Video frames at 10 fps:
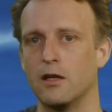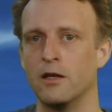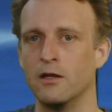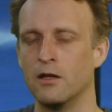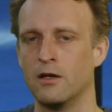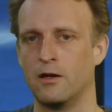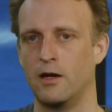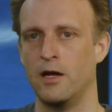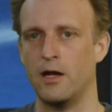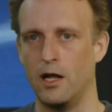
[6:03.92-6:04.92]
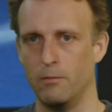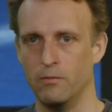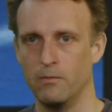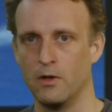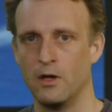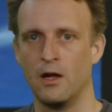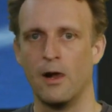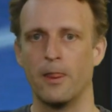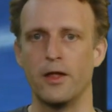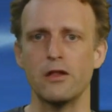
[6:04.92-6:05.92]
in an album.
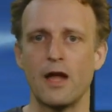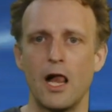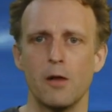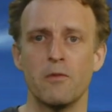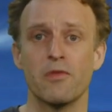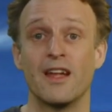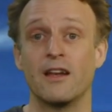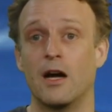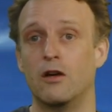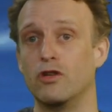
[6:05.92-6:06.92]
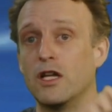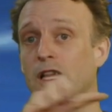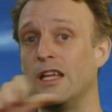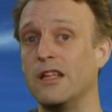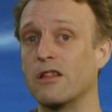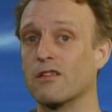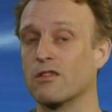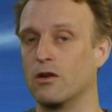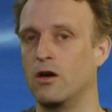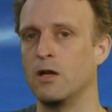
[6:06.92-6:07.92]
These albums then are released
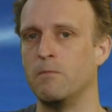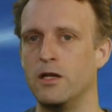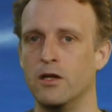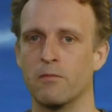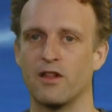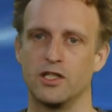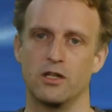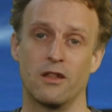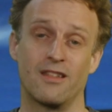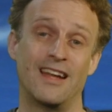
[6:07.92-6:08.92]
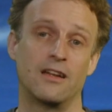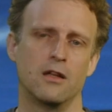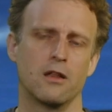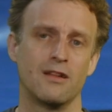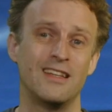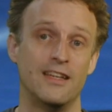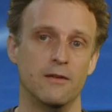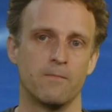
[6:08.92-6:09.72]
on a medium such as a CD.